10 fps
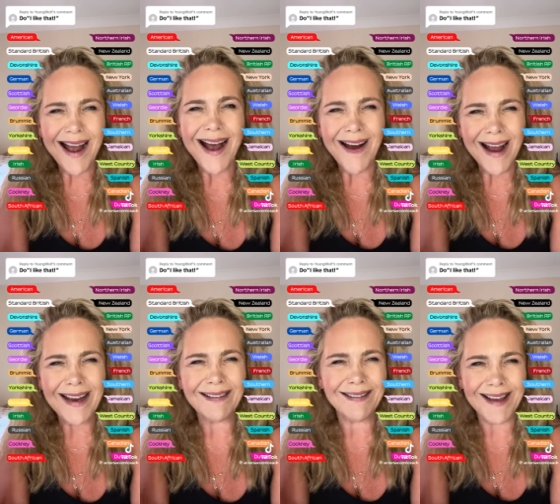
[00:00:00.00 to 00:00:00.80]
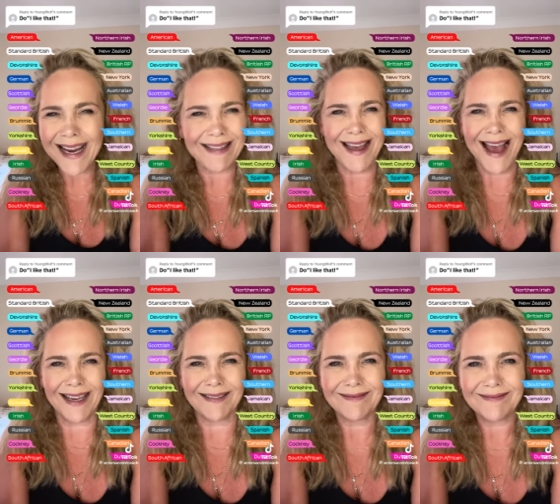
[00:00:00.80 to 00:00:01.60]
I like that.
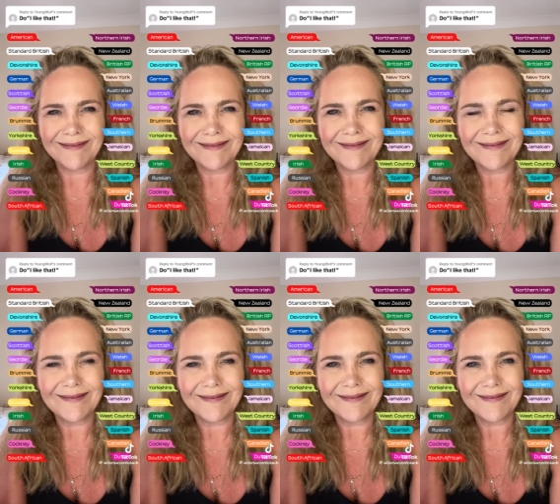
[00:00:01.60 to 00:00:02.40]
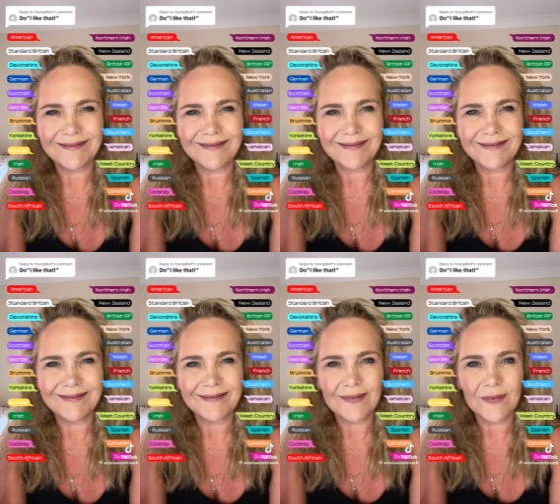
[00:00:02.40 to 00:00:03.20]

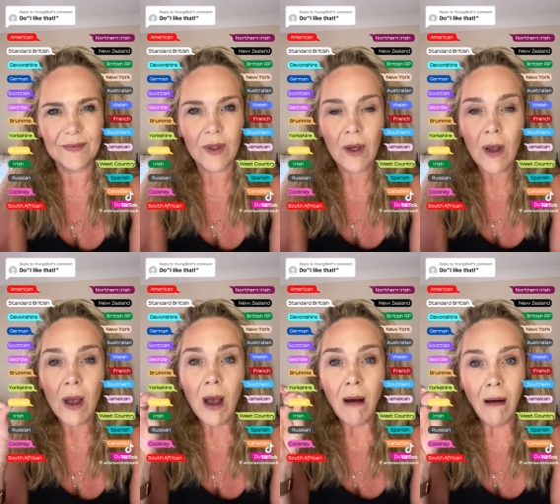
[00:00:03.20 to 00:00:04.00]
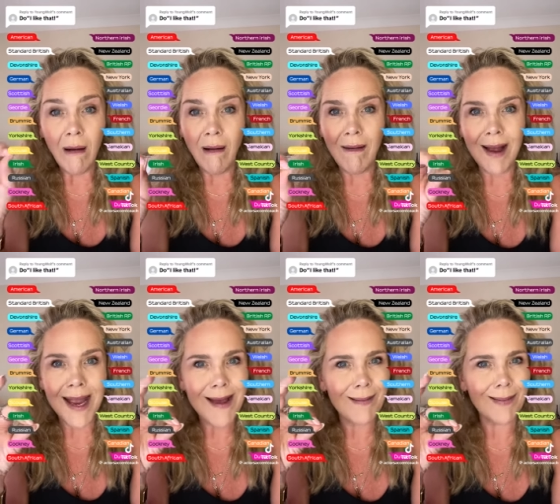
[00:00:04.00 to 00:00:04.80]
Australian.
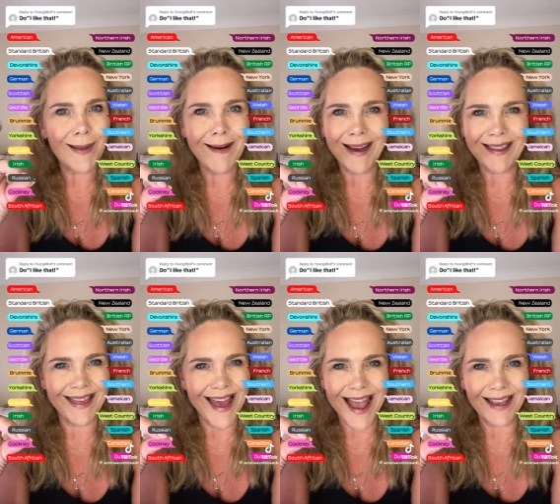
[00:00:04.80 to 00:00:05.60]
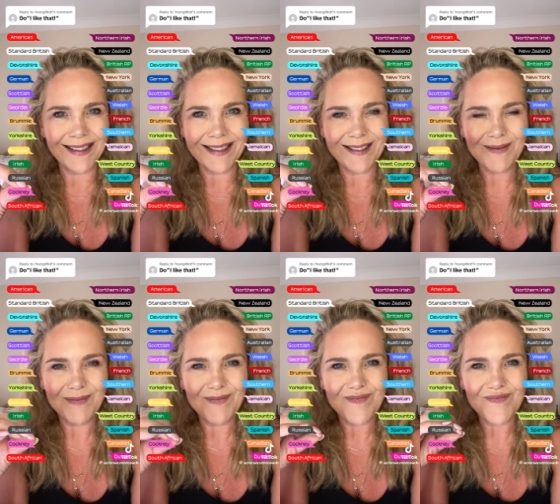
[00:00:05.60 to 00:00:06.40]
I like that.
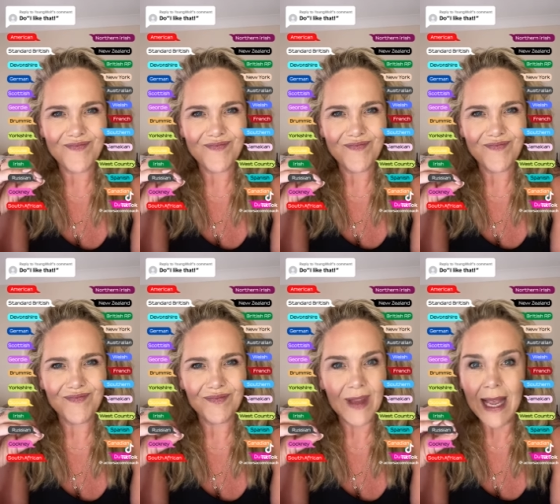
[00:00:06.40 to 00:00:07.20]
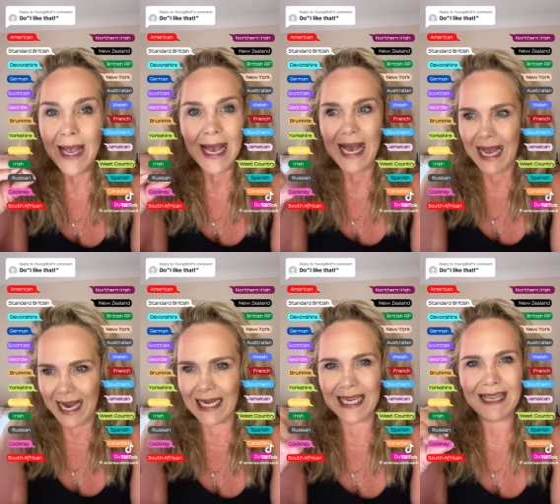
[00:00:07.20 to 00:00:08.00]
Welsh. I
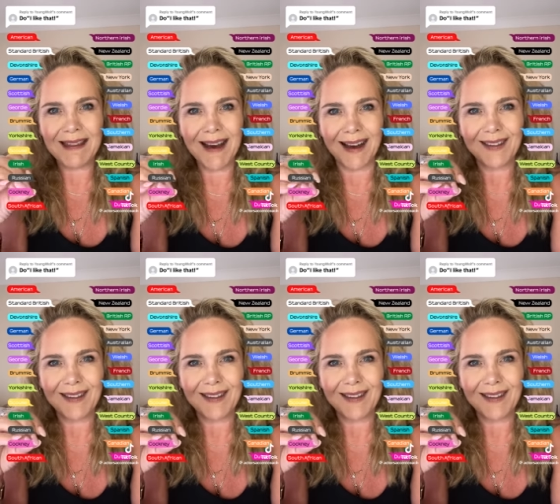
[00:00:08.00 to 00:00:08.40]
like that.